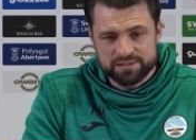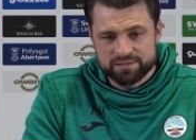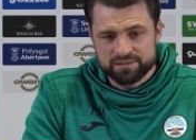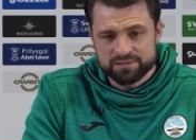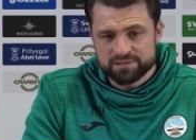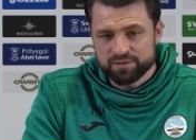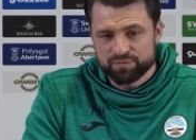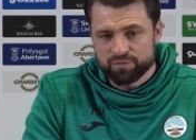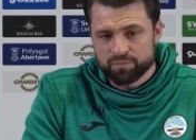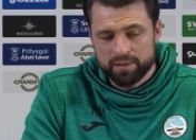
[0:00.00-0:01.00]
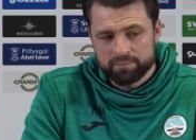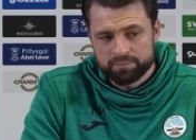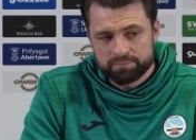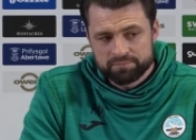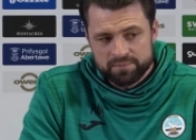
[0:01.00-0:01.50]
easy because it's difficult. But
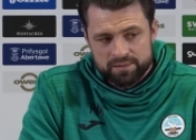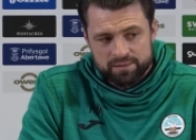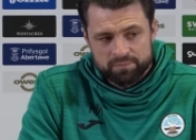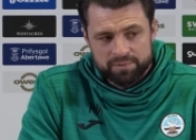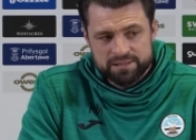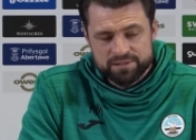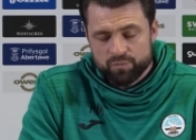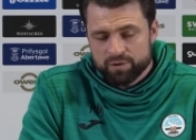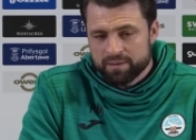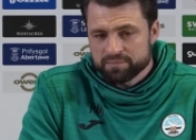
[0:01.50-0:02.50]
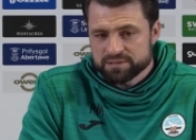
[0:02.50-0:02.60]
players don't want to make